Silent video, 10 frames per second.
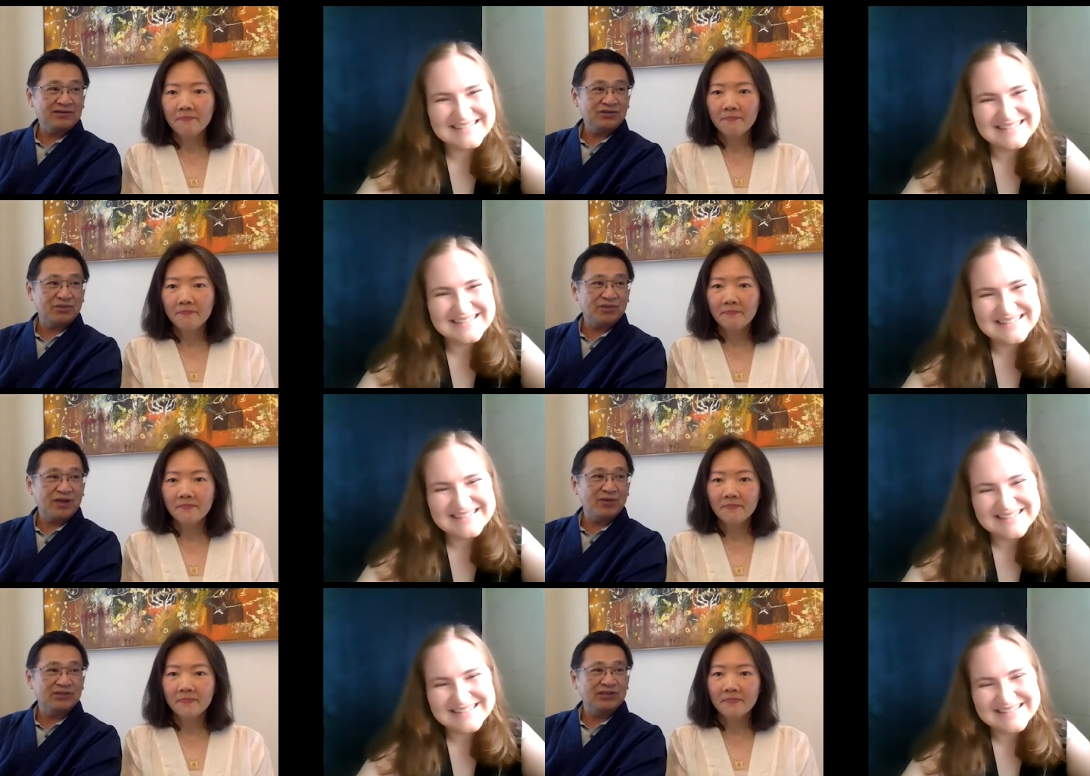
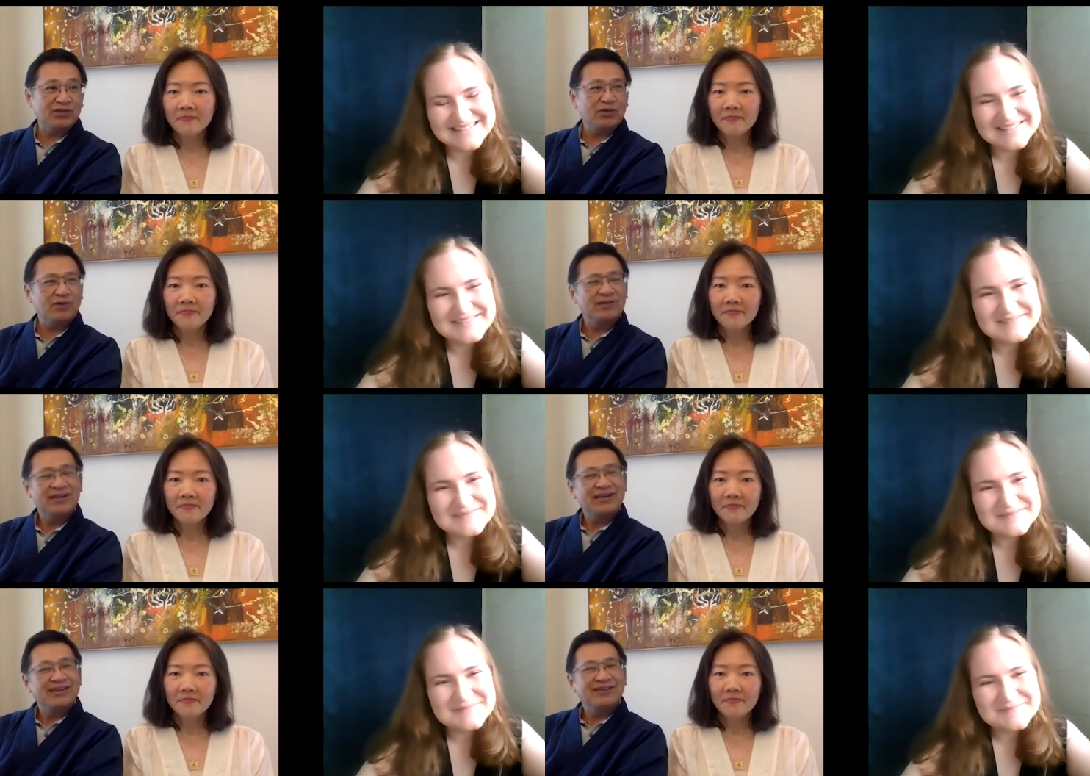Speaker 1: sometimes we say,
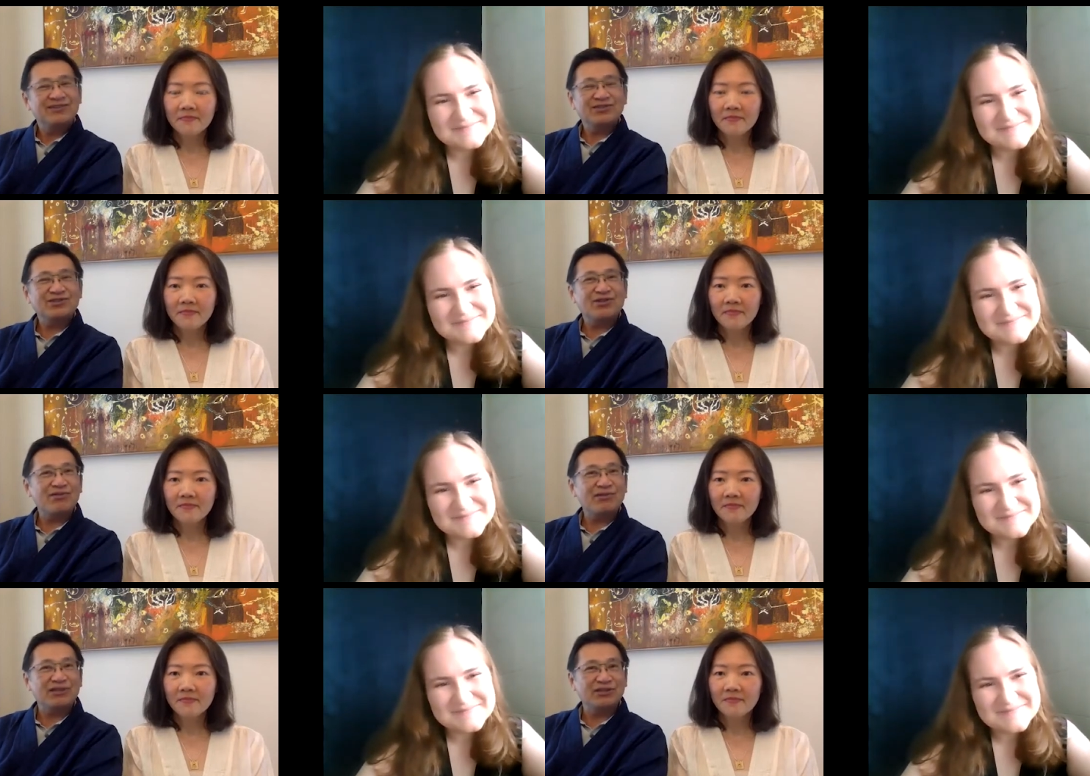well, you know,
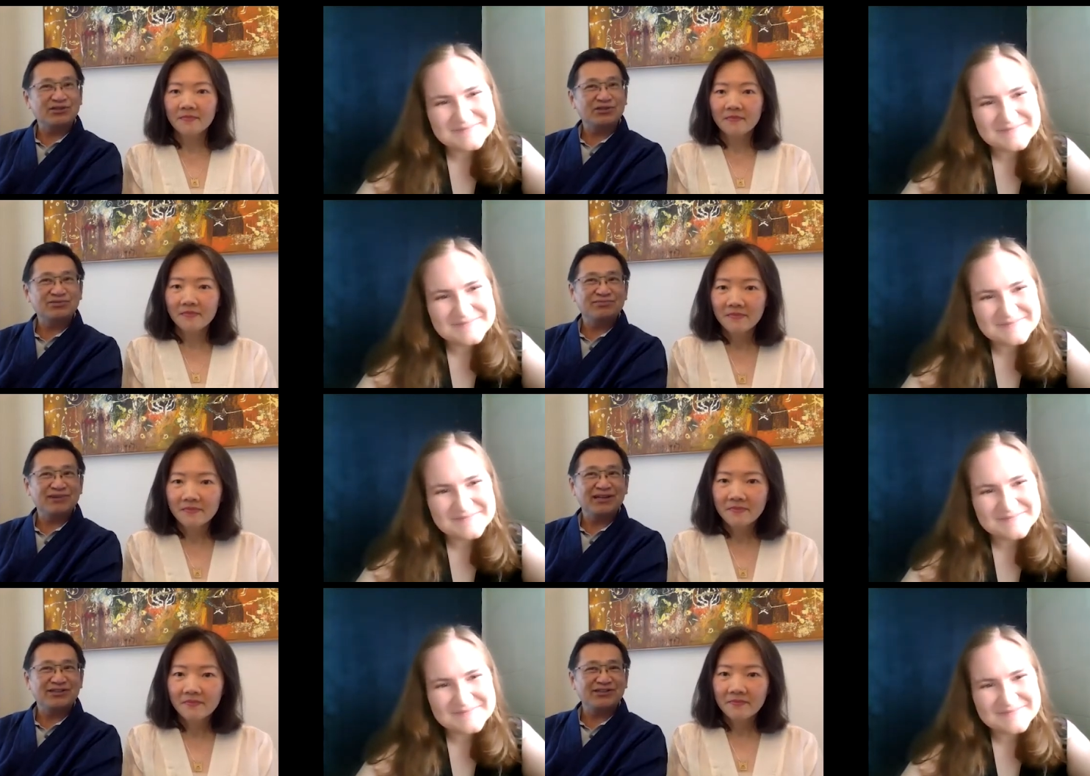stories
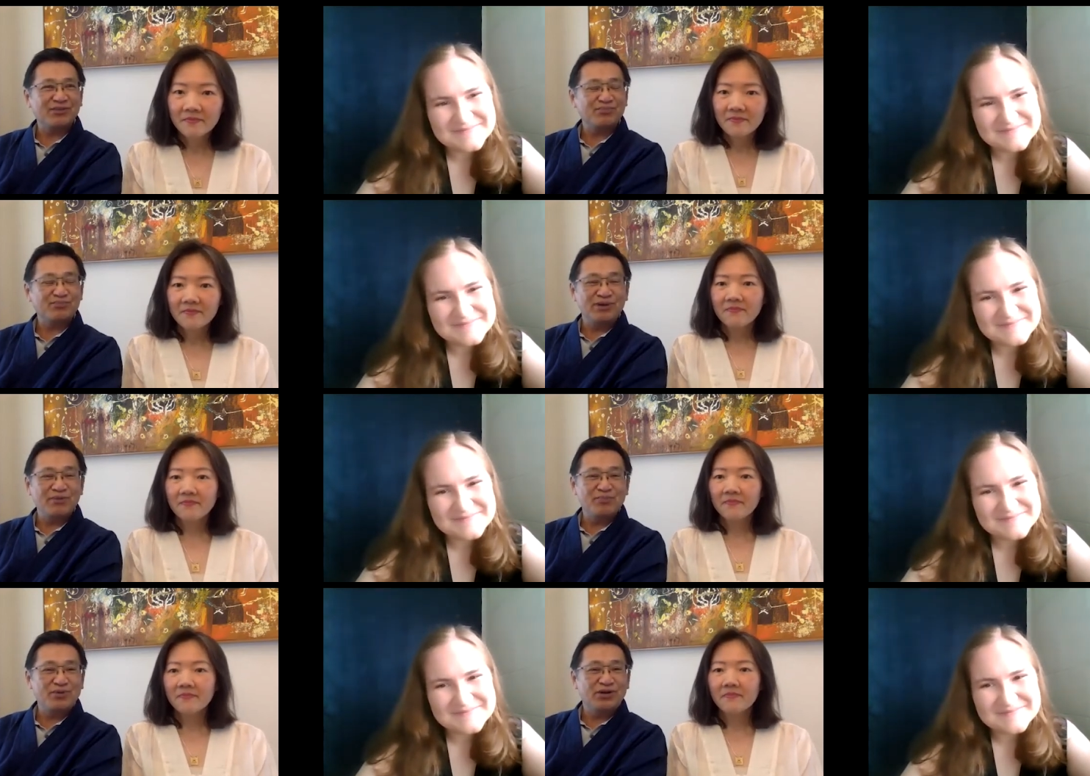it's, it
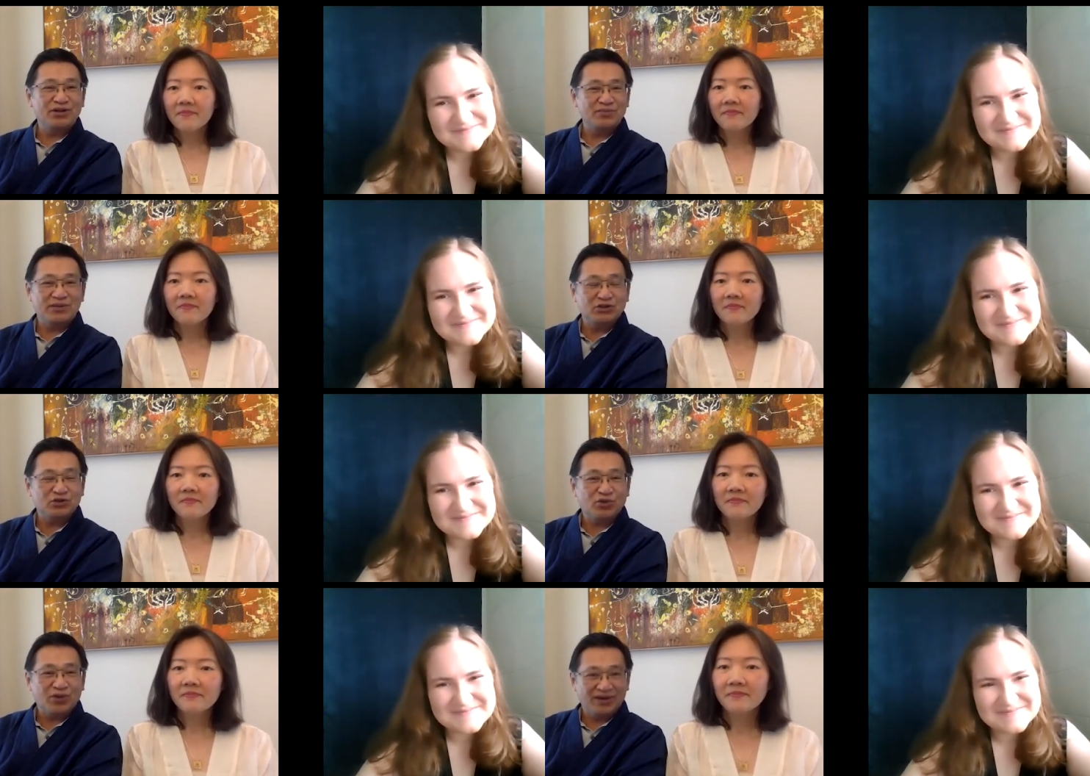appeared to be
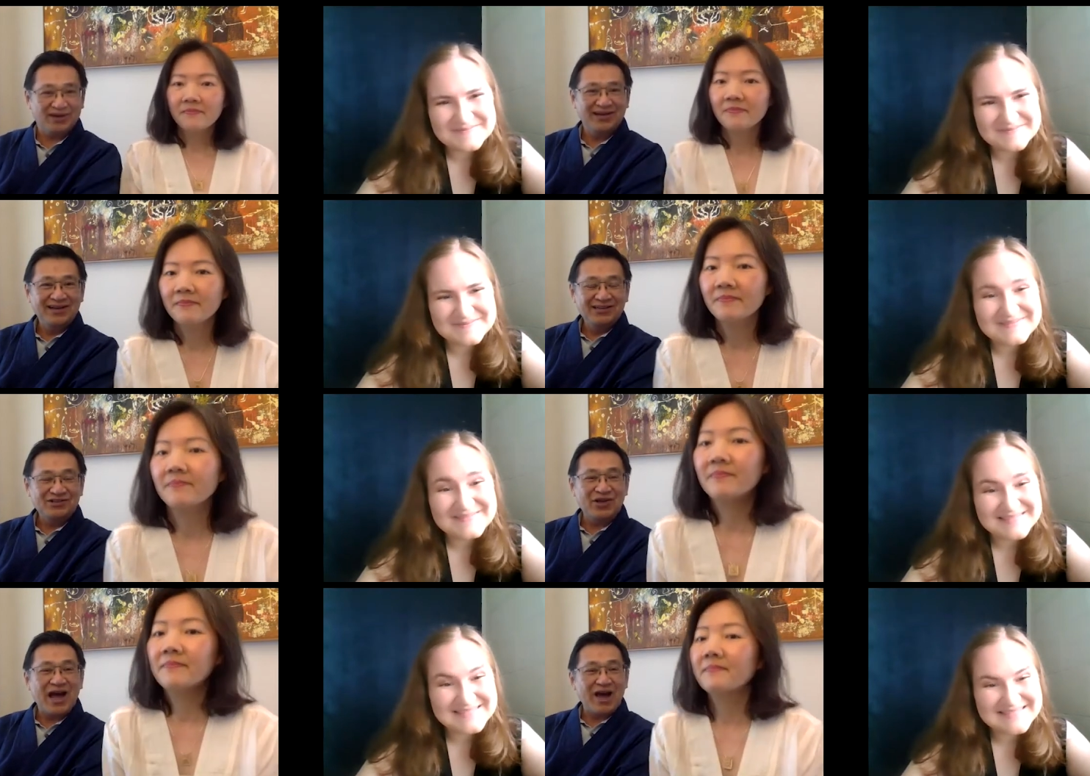short.
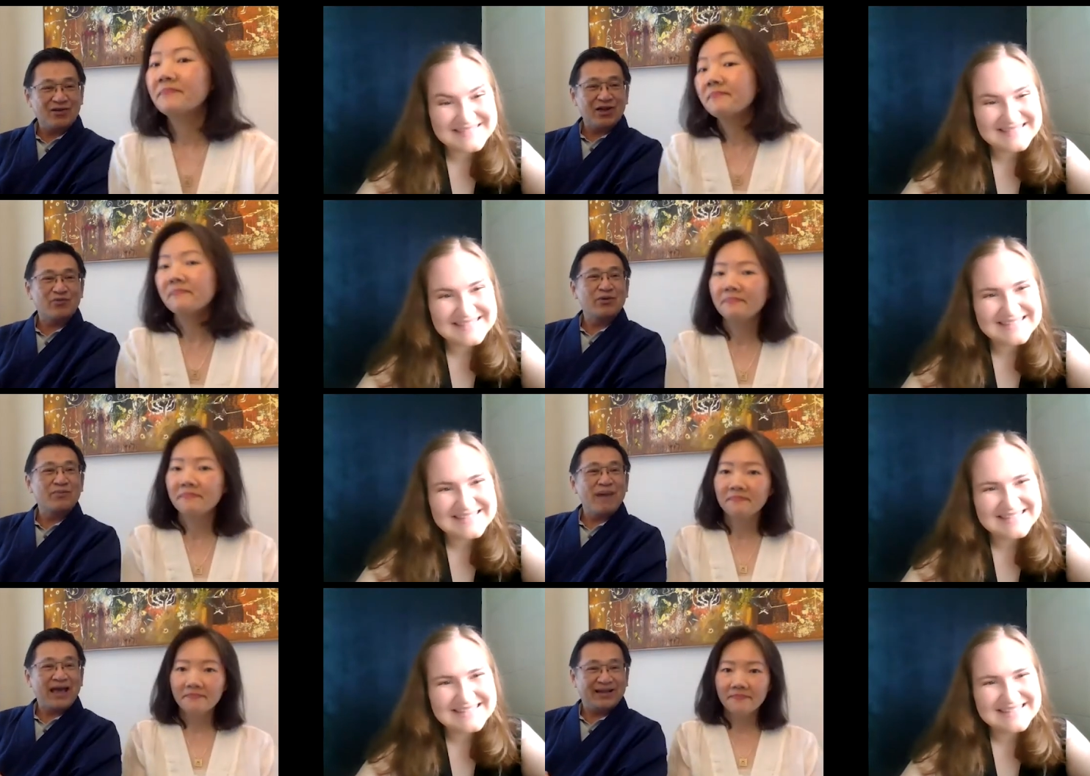So how can we
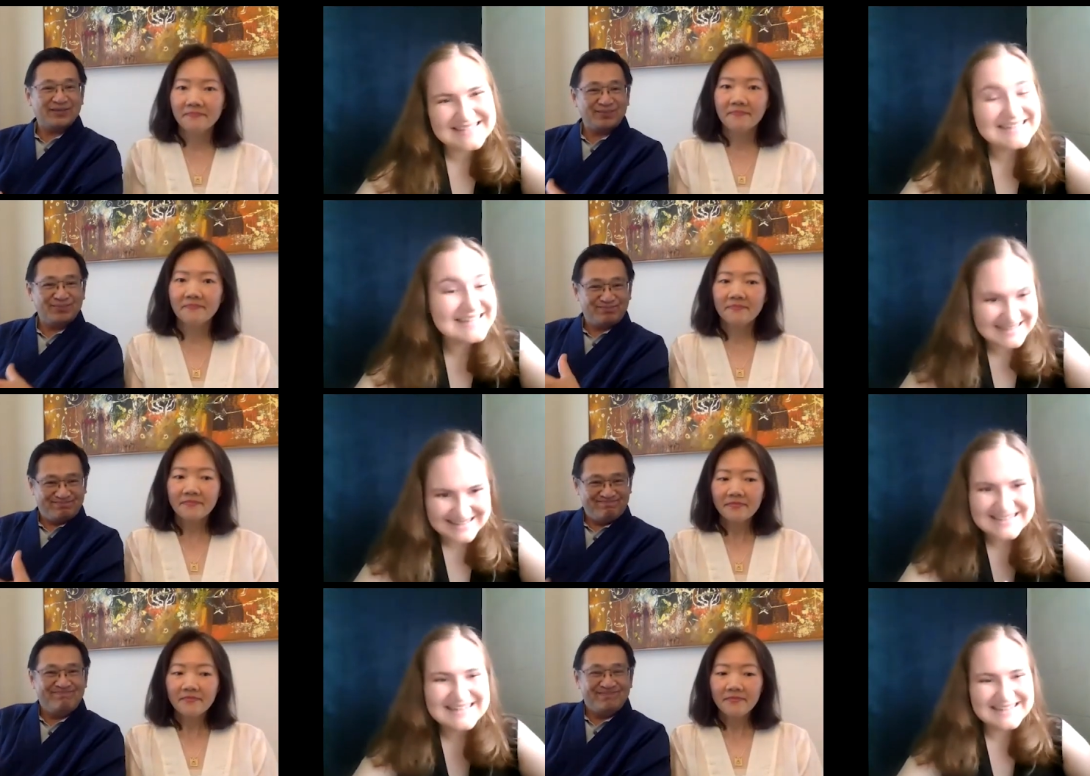make it
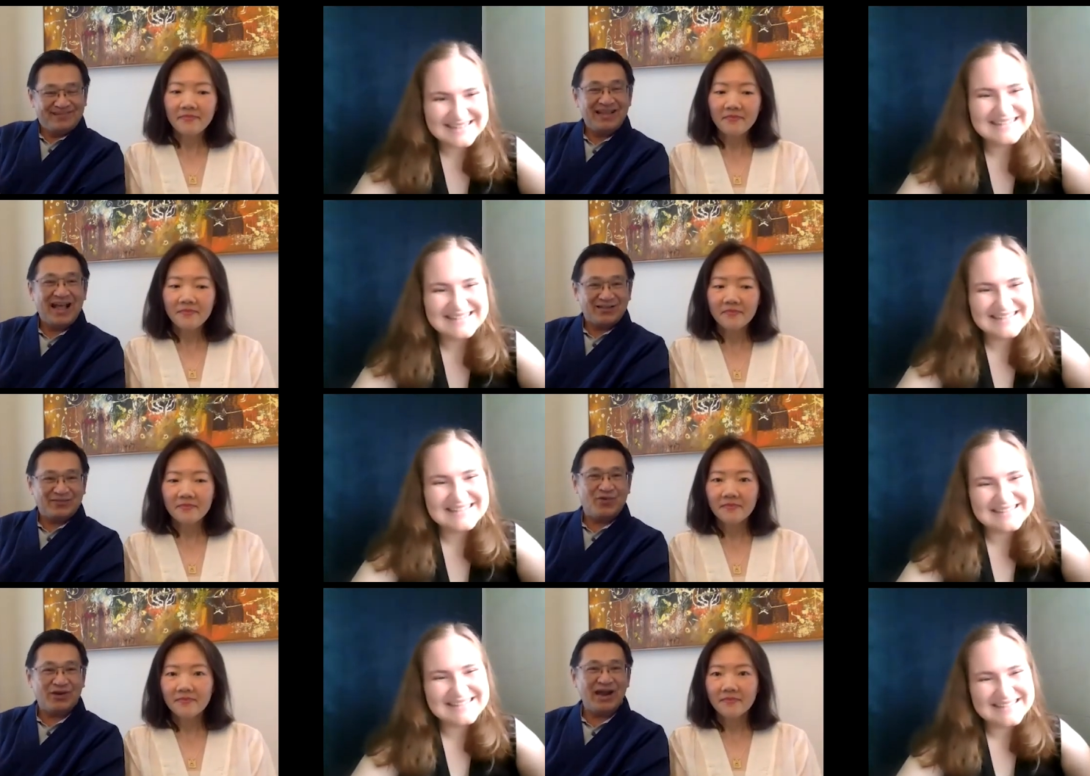
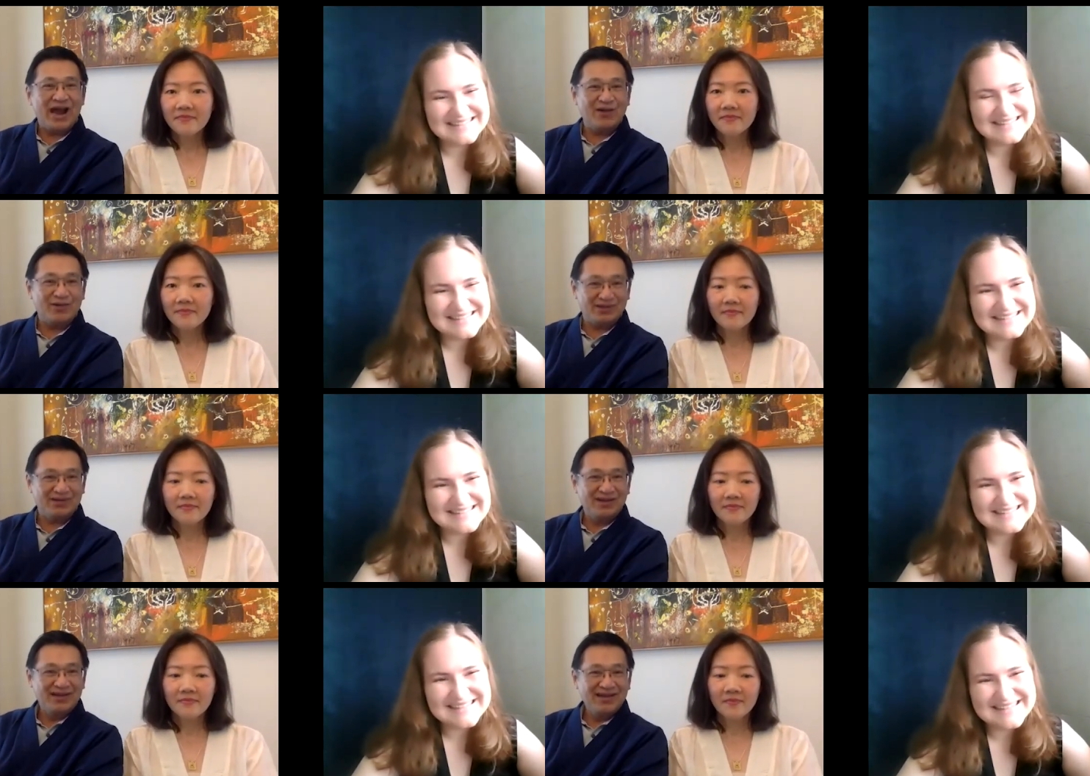last for an hour?